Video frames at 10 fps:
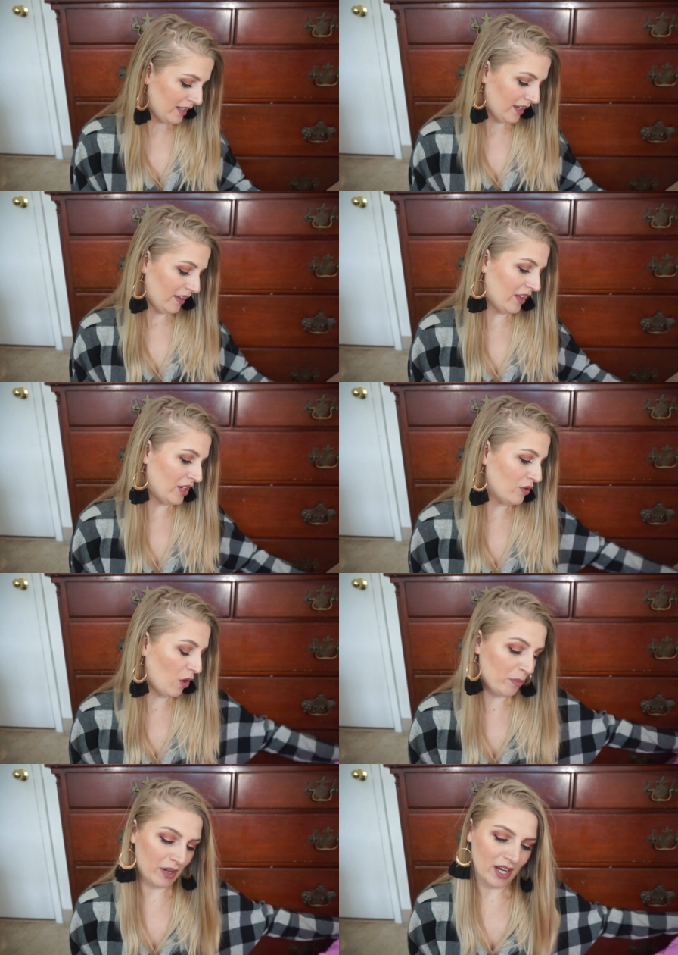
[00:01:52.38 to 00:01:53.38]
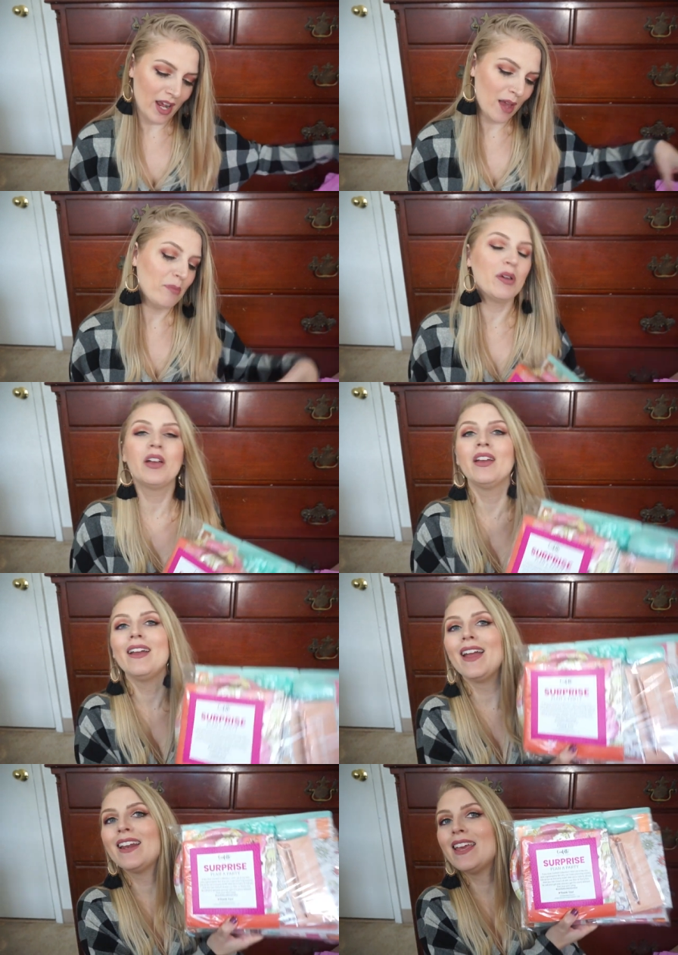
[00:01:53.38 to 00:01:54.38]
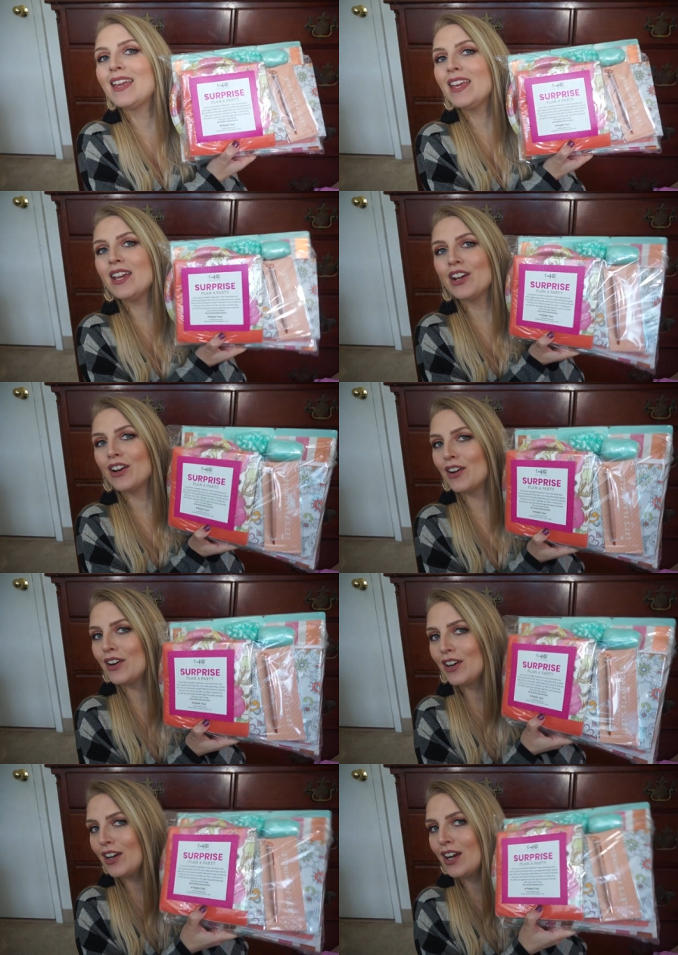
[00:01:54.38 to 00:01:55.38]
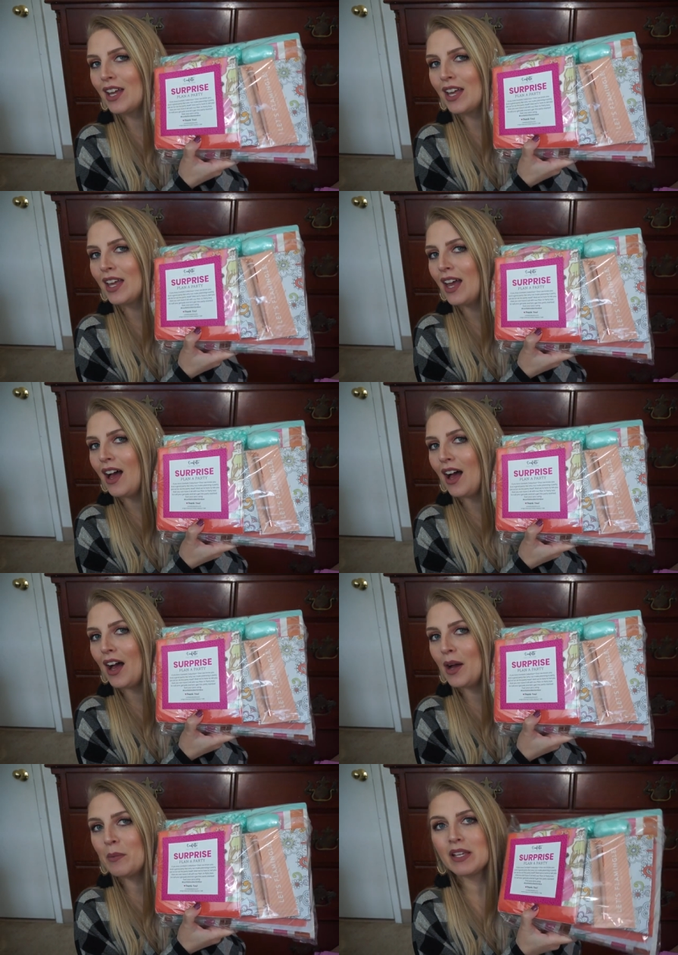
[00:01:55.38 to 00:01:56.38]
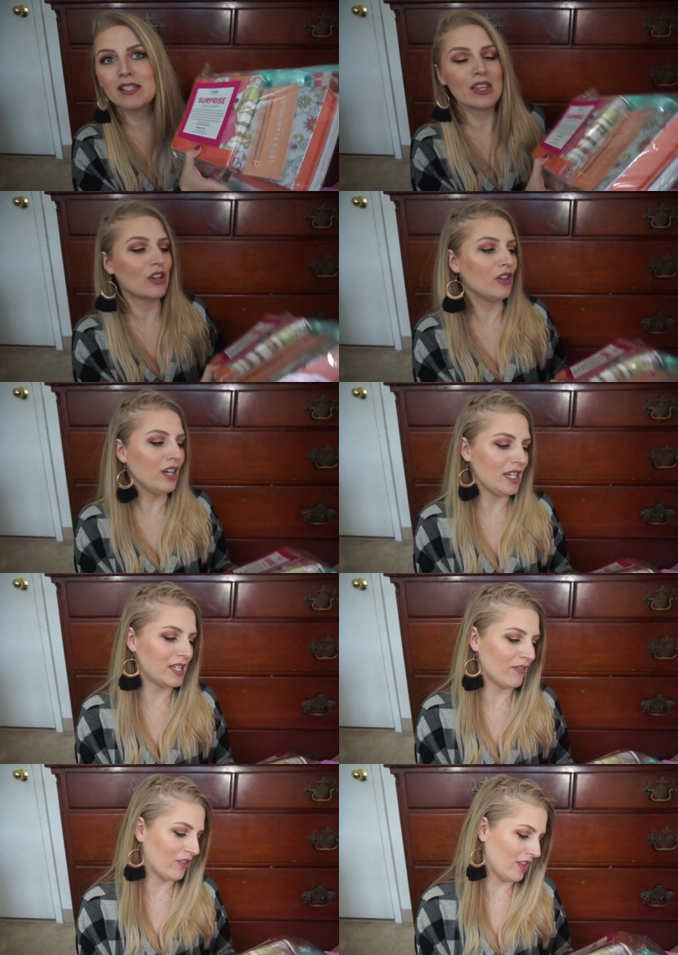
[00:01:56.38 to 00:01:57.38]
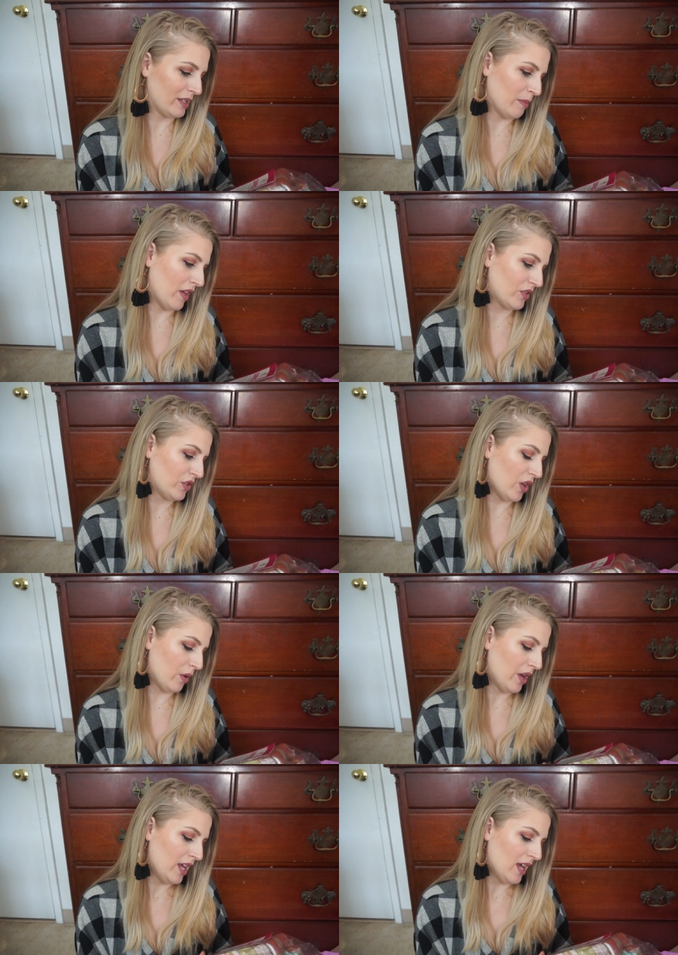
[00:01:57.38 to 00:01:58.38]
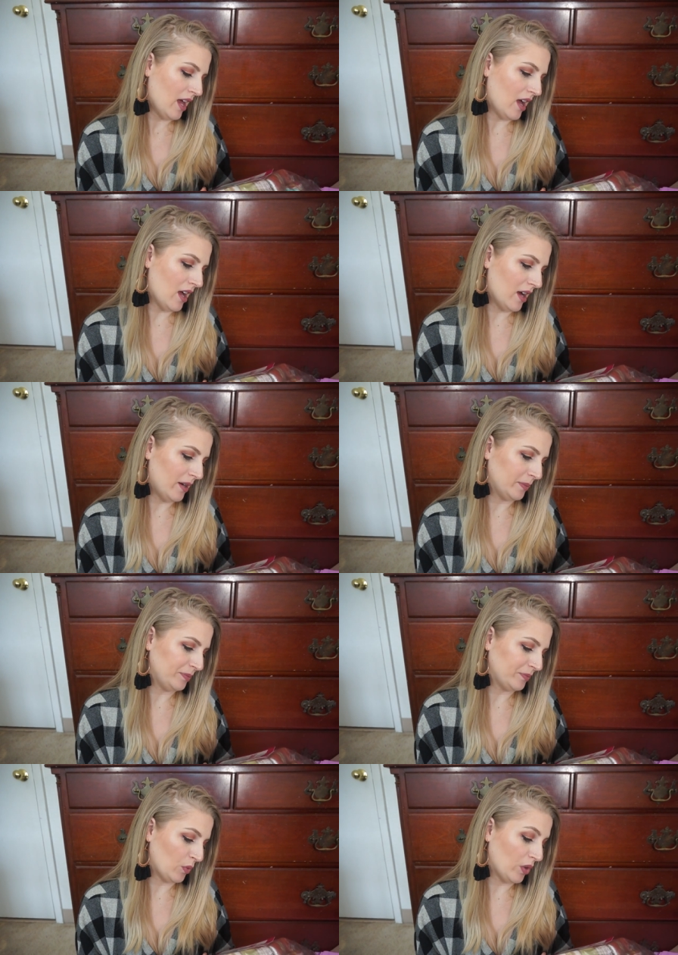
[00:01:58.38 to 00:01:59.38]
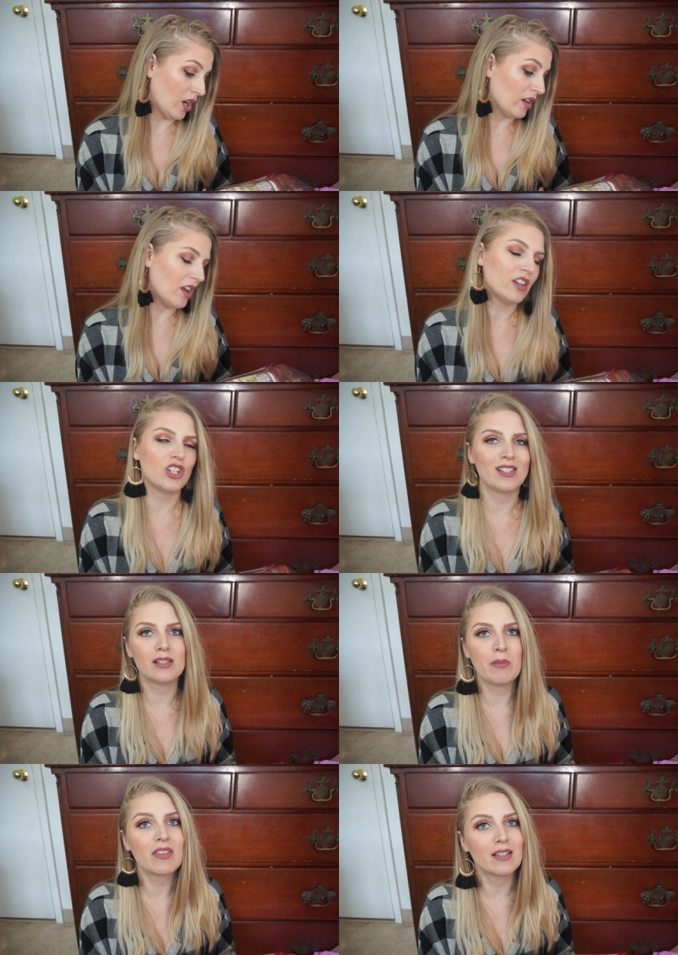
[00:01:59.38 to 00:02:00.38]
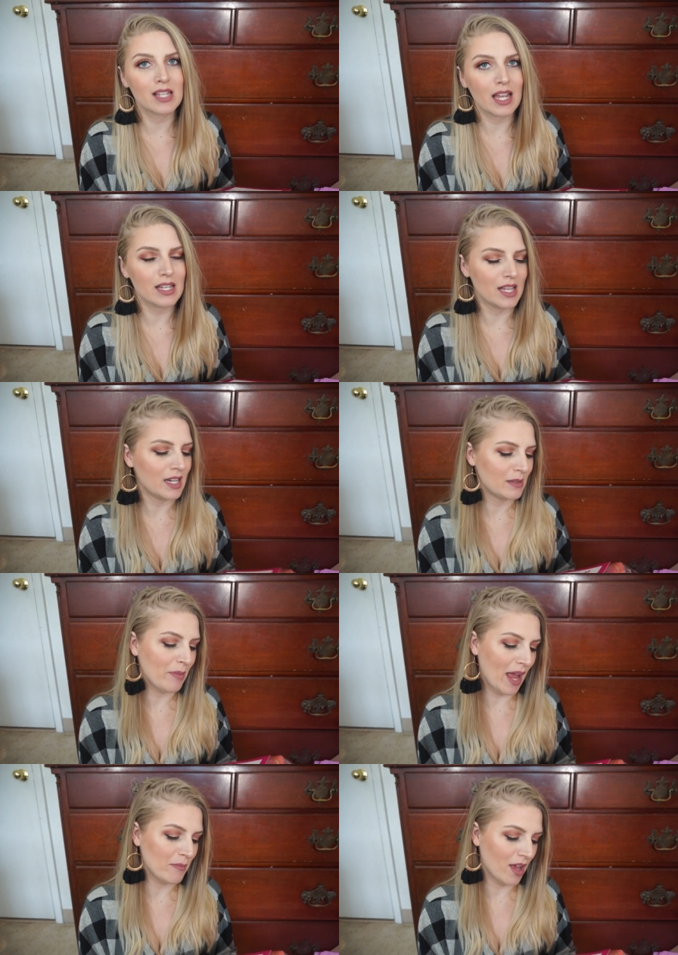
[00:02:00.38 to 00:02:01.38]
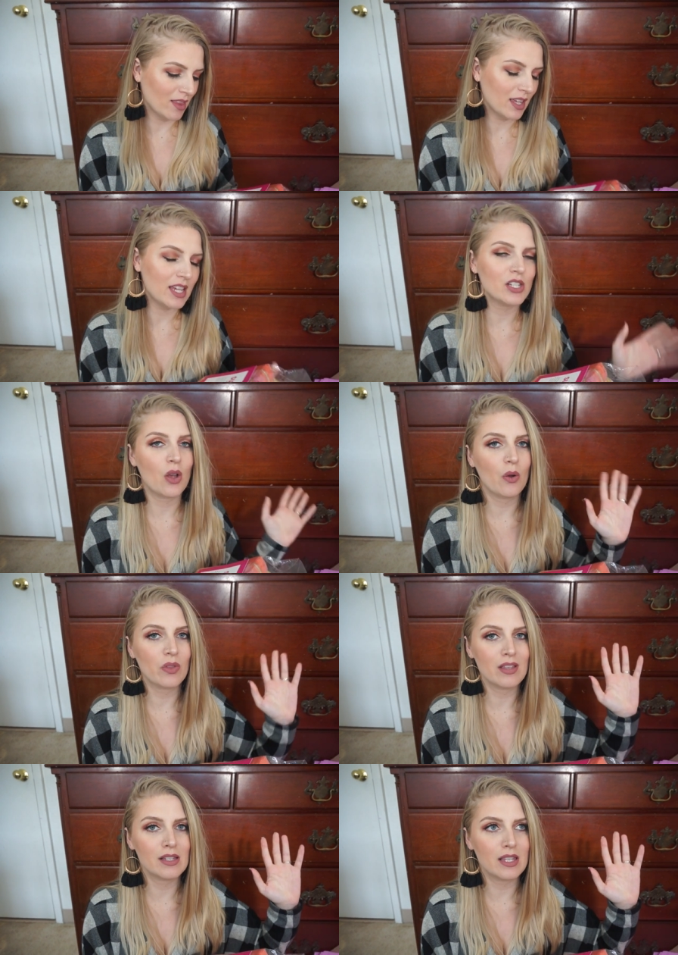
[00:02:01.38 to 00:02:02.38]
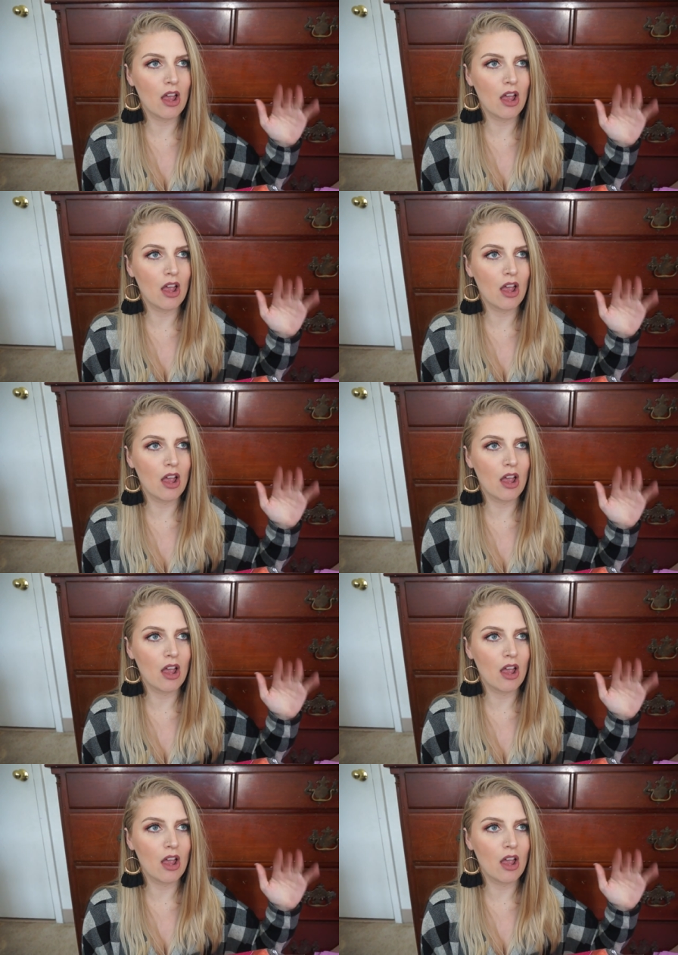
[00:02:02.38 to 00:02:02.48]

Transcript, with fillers: And then you open it up, and here um, is the goodies for this month. So um, well, not just this month, because like I said, it's bi-monthly, so this is the